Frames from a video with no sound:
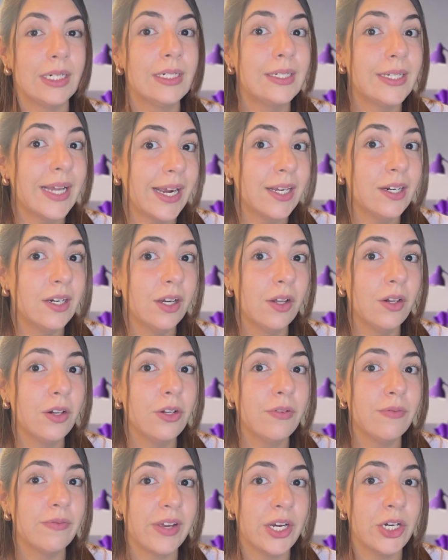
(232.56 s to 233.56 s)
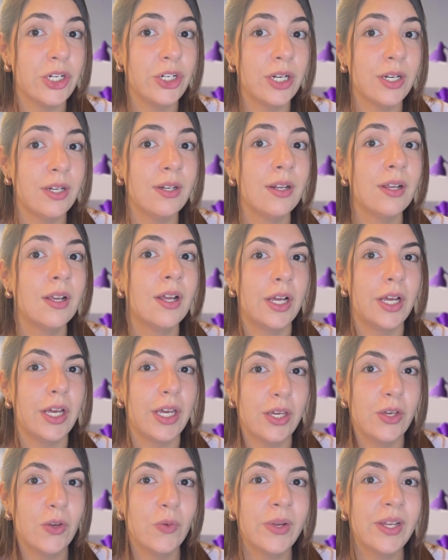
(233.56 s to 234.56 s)
technical innovation,
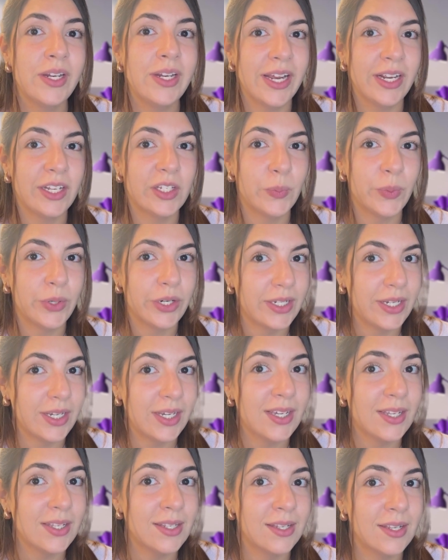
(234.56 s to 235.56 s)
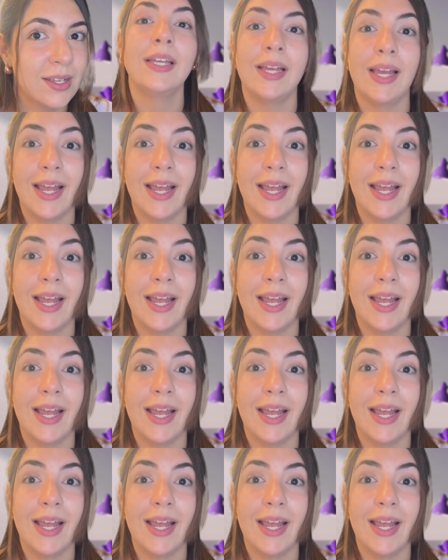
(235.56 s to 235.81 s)
human expertise,